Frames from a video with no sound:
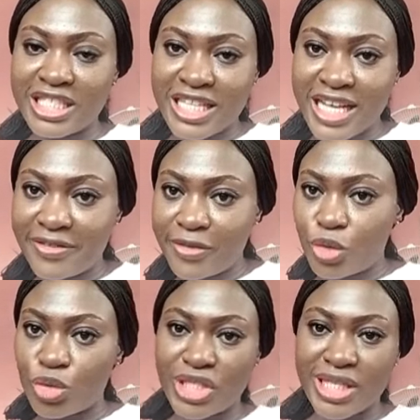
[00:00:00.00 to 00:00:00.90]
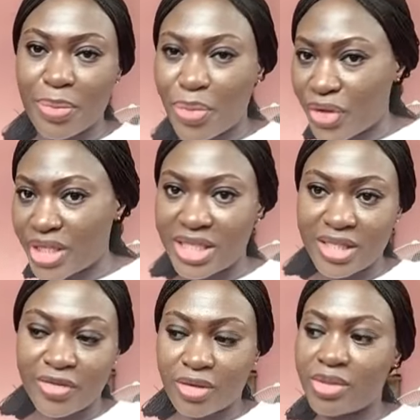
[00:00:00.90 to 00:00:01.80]
The knife to
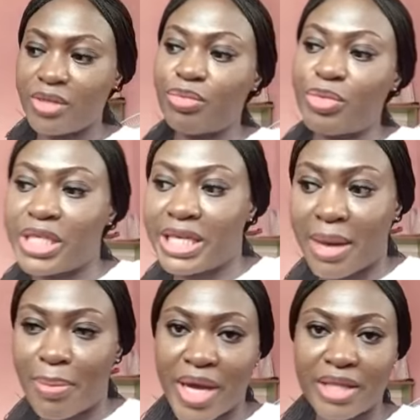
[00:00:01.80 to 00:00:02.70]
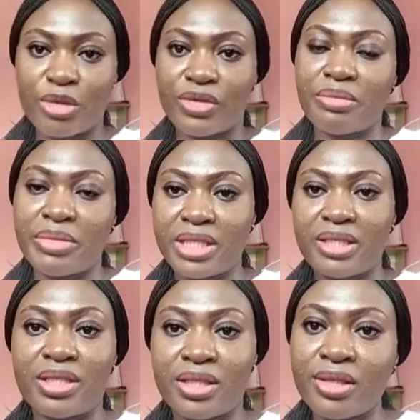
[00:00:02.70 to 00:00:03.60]
separate it from the bigger part of the
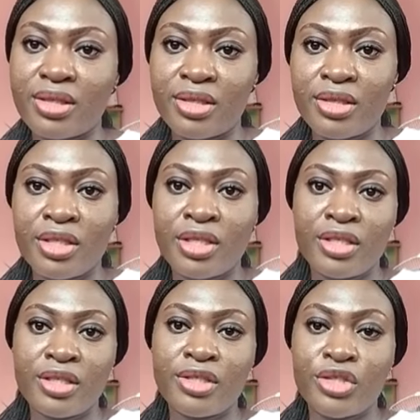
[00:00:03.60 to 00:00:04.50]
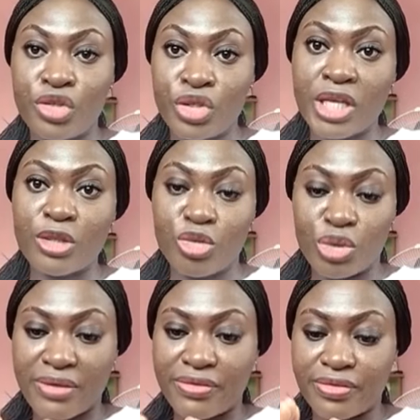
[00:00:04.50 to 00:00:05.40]
meat. Do you get?
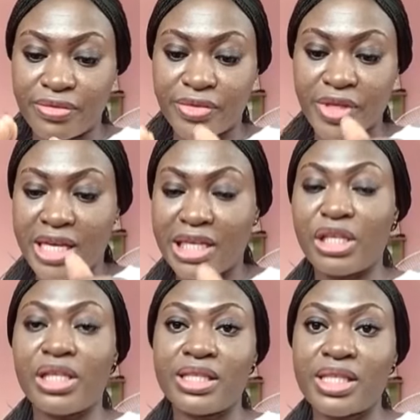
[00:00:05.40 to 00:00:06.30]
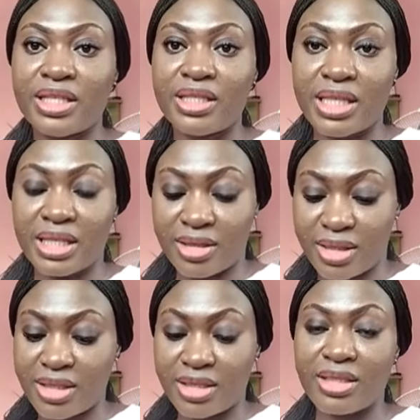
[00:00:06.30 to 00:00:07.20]
You would have calculated it that
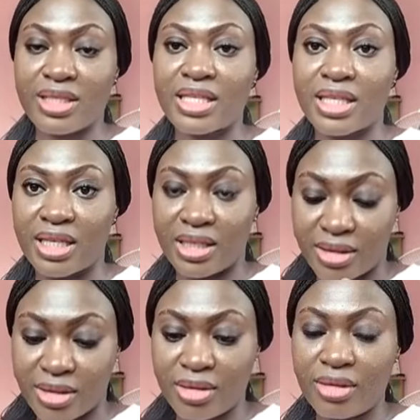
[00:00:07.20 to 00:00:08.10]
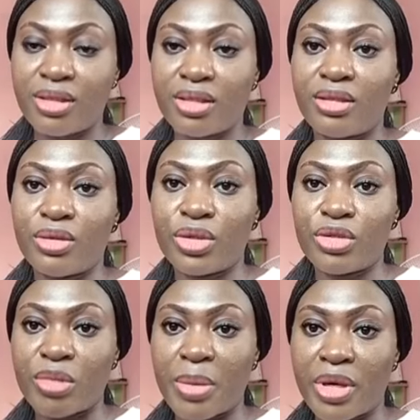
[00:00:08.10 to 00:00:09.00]
this is the size that can go
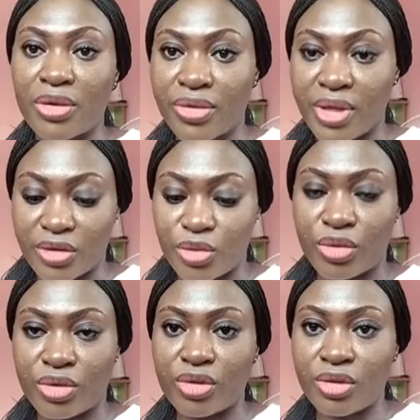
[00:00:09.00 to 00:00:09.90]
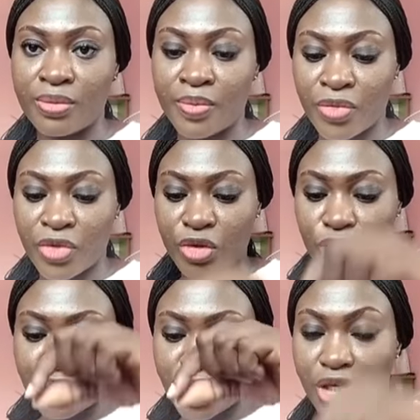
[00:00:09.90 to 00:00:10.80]
into my mouth at once.
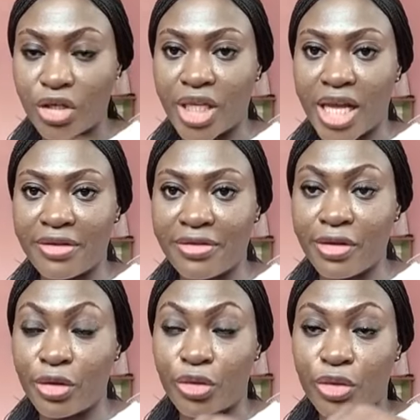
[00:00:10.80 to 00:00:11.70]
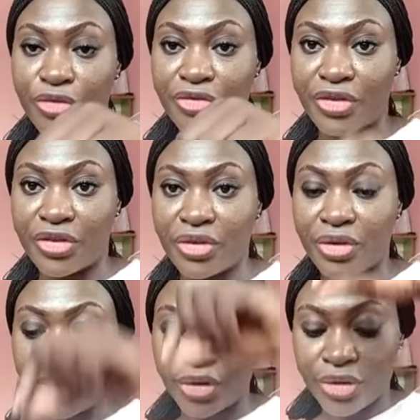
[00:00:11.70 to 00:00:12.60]
So you take your knife, your fork,
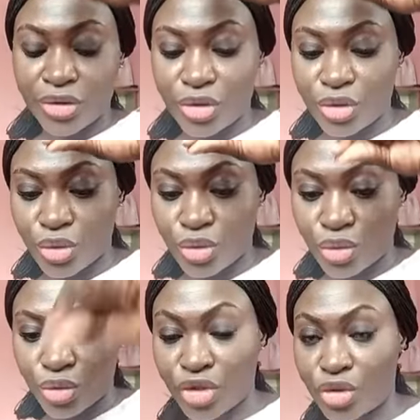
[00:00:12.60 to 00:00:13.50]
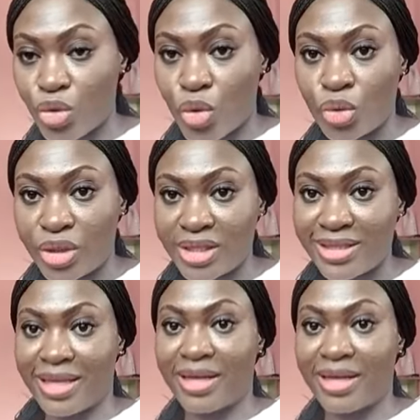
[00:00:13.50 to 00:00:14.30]
you use it to hold it